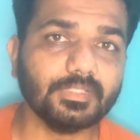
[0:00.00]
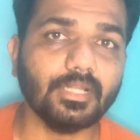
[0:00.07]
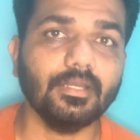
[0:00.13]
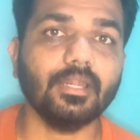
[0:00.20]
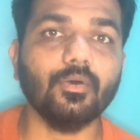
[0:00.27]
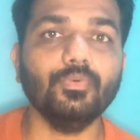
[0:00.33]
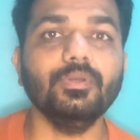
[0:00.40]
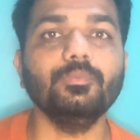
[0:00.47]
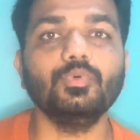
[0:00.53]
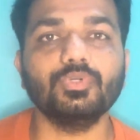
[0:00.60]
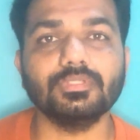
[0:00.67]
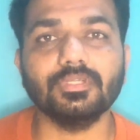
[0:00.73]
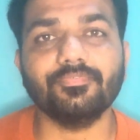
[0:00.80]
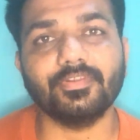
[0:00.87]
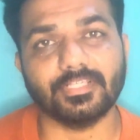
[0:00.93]
Now we'll move
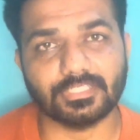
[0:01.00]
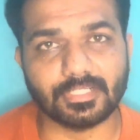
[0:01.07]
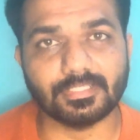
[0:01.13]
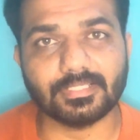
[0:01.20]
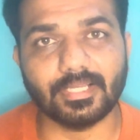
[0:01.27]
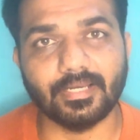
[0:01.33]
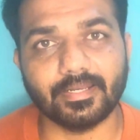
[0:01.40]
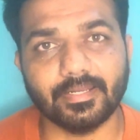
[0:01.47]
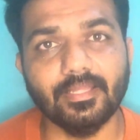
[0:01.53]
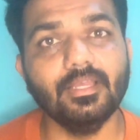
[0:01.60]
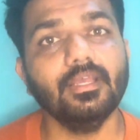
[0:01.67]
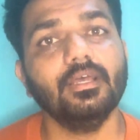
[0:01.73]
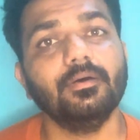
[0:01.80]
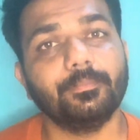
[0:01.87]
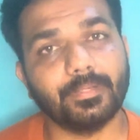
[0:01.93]
to the fresher salary.
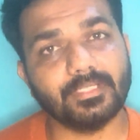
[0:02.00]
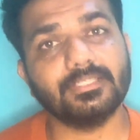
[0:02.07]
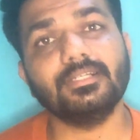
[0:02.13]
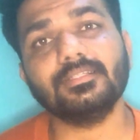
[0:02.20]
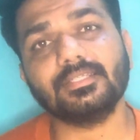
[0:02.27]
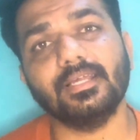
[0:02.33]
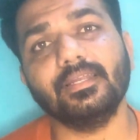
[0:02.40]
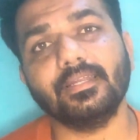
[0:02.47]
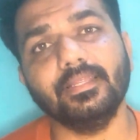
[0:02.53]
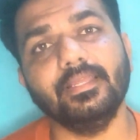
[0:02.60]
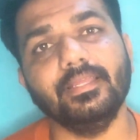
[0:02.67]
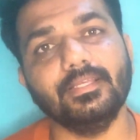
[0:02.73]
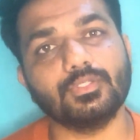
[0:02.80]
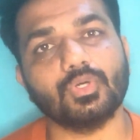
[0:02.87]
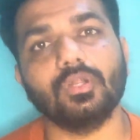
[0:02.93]
Fresher salary
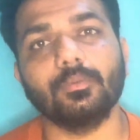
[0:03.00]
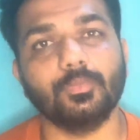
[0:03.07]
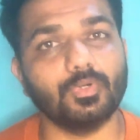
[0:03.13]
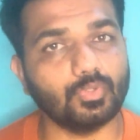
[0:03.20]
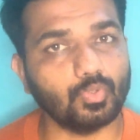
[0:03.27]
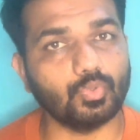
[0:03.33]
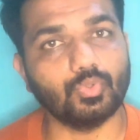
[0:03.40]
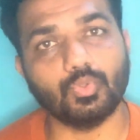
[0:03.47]
is all about